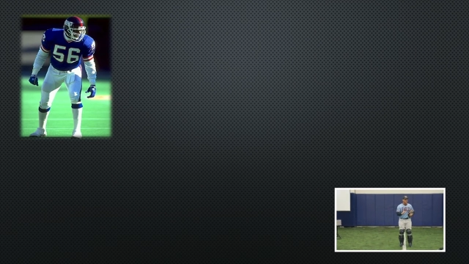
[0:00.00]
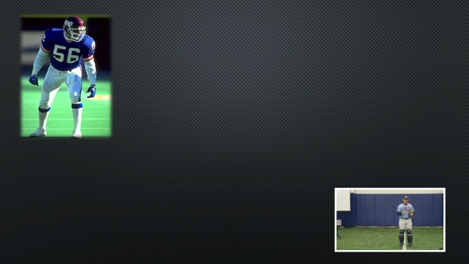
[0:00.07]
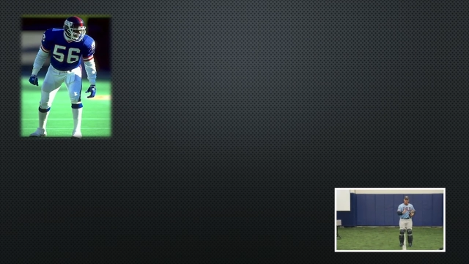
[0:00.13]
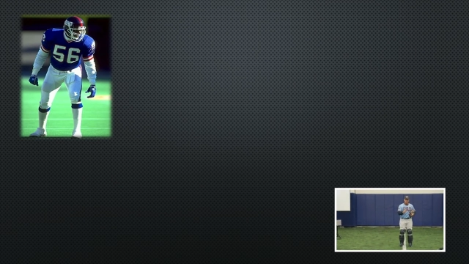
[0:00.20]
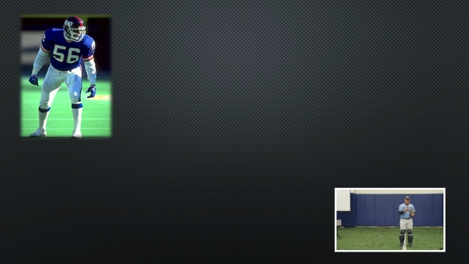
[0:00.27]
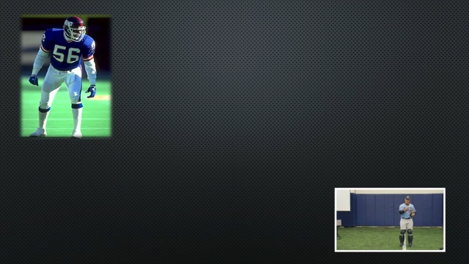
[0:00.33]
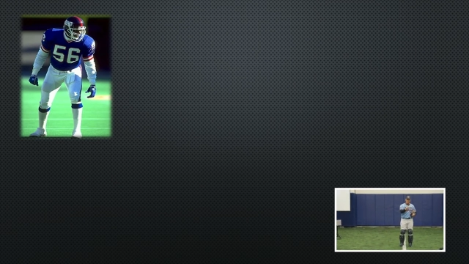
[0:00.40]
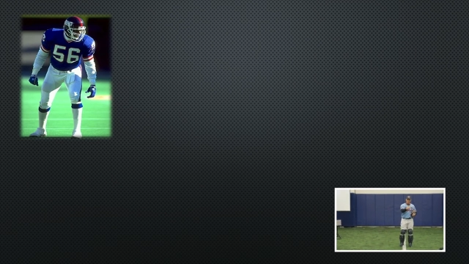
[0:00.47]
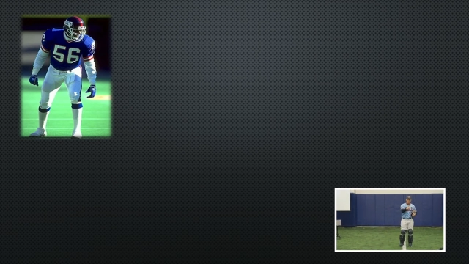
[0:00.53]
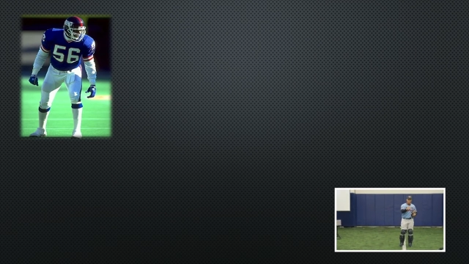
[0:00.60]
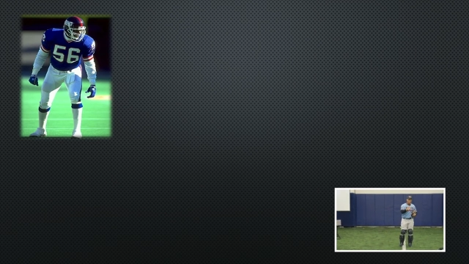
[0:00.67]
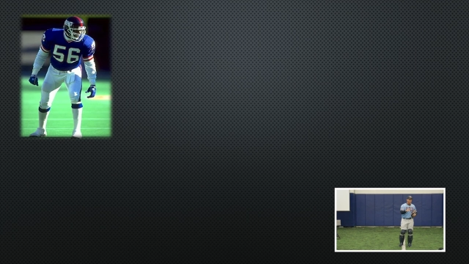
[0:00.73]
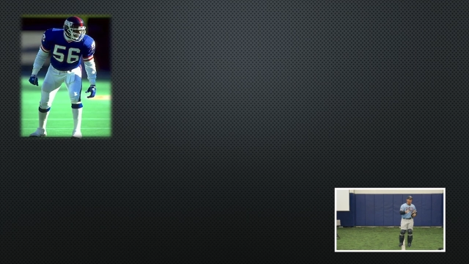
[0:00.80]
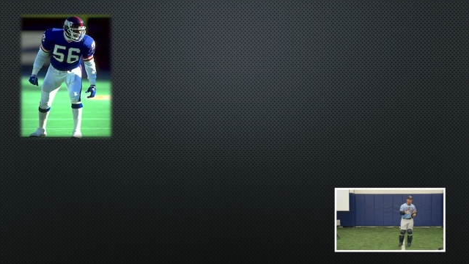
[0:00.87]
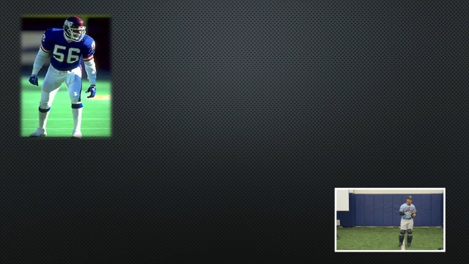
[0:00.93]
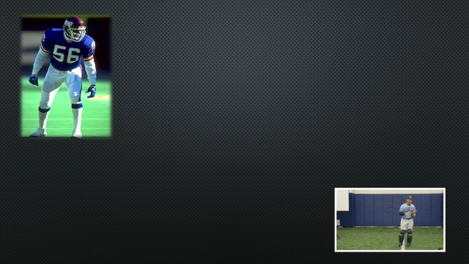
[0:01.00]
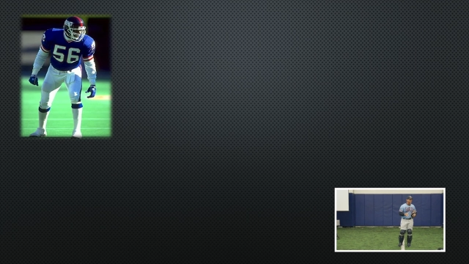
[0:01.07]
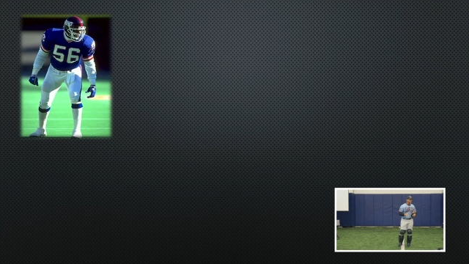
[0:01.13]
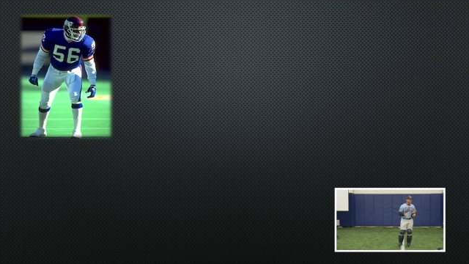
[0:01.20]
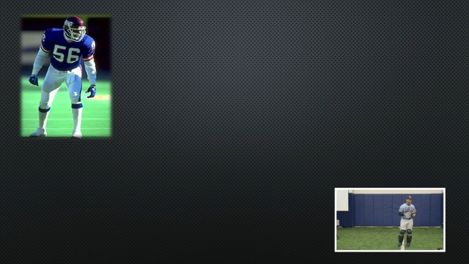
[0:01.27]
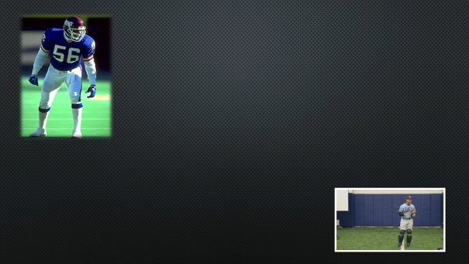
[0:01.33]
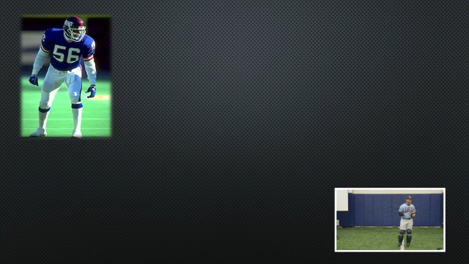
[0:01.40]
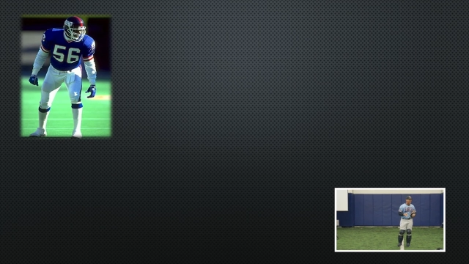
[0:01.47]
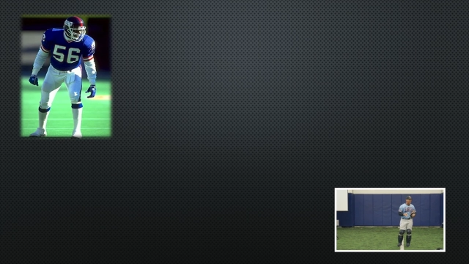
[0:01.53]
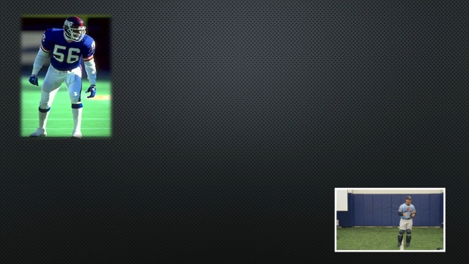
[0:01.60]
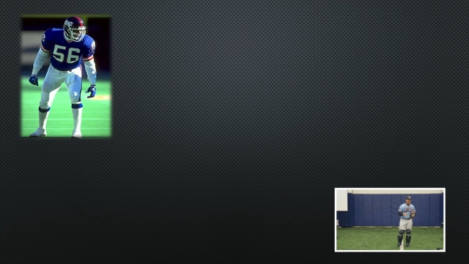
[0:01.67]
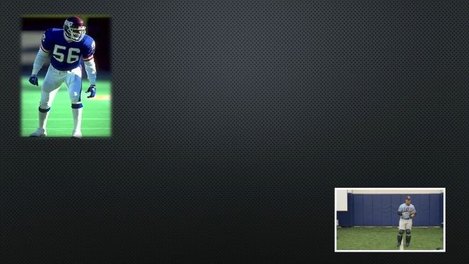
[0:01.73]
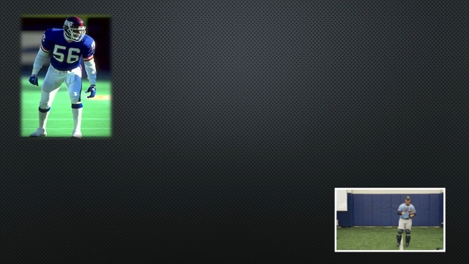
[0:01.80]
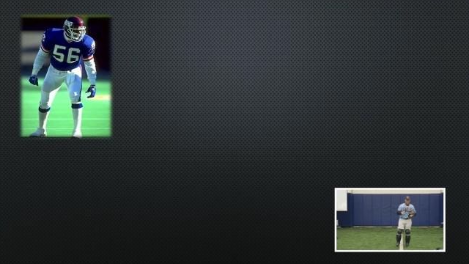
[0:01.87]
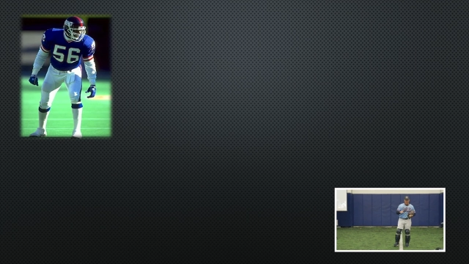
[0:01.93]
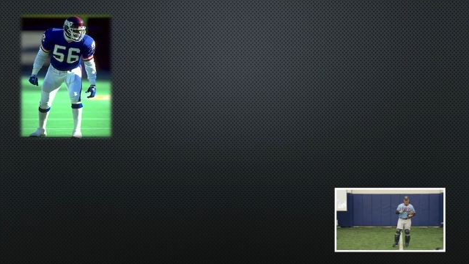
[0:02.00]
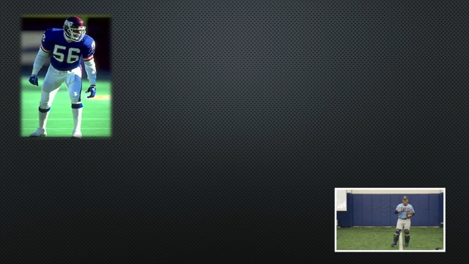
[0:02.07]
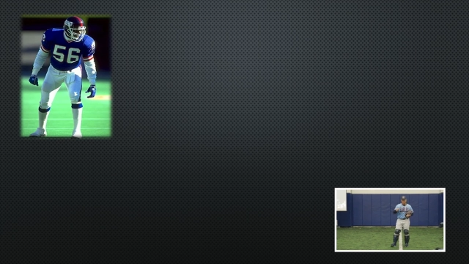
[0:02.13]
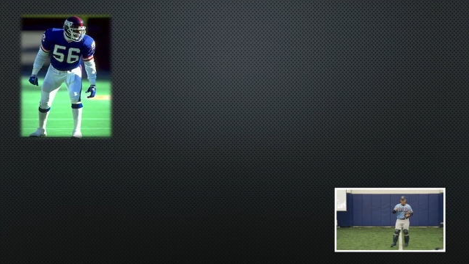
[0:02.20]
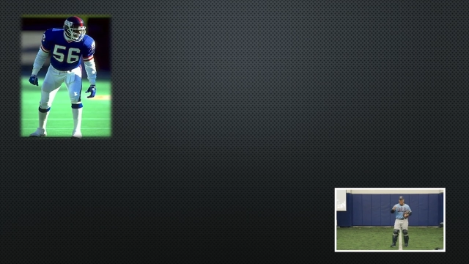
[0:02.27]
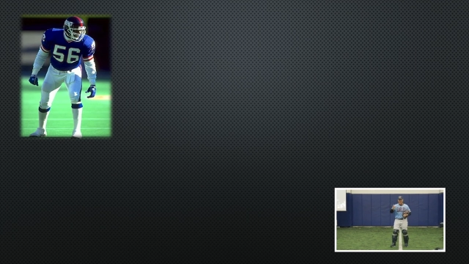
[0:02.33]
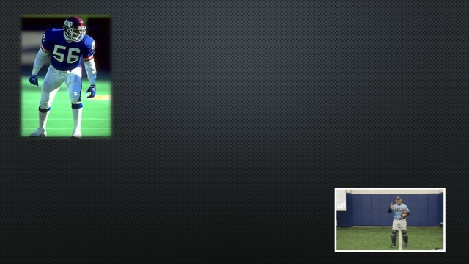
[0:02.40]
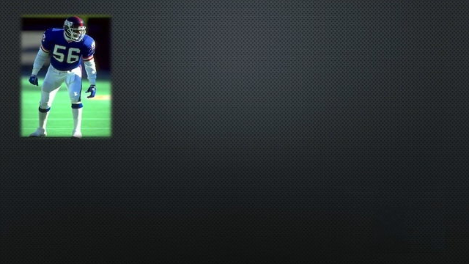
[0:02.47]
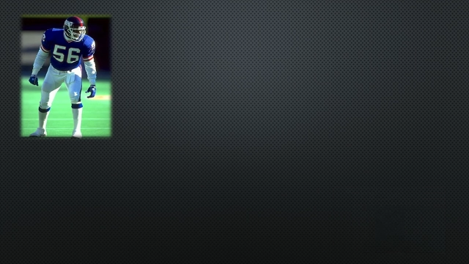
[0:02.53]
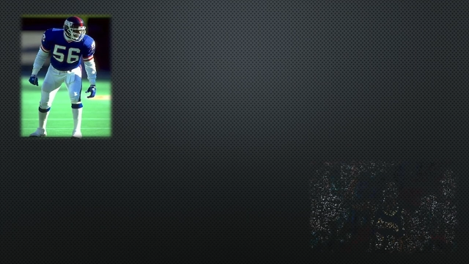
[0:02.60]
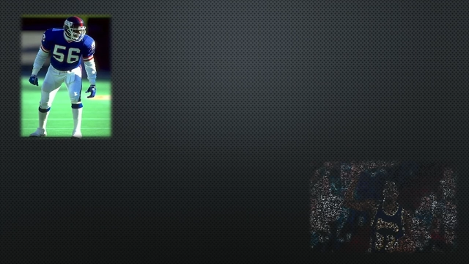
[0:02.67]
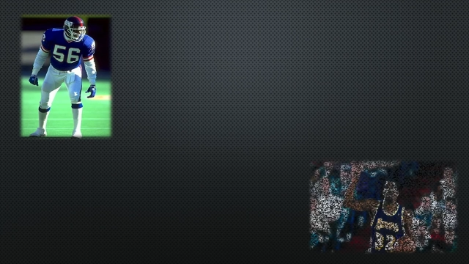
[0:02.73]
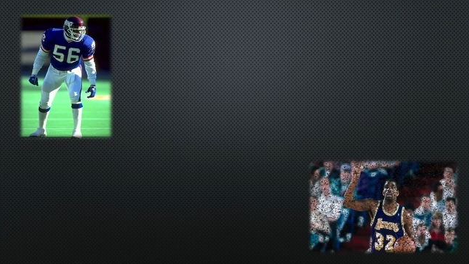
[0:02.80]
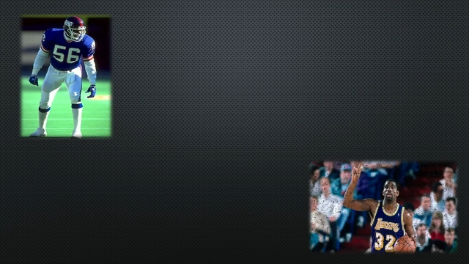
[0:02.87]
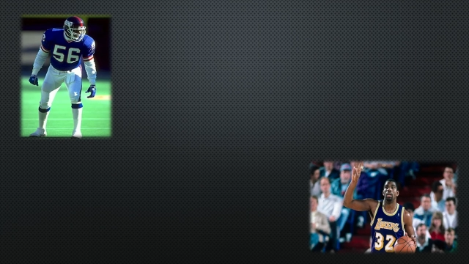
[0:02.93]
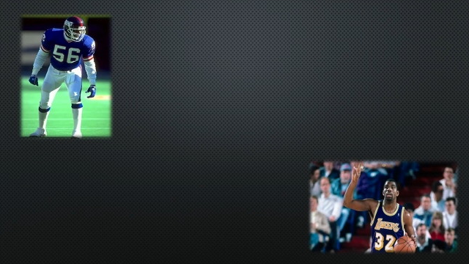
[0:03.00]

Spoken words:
[unreadable: no face in view]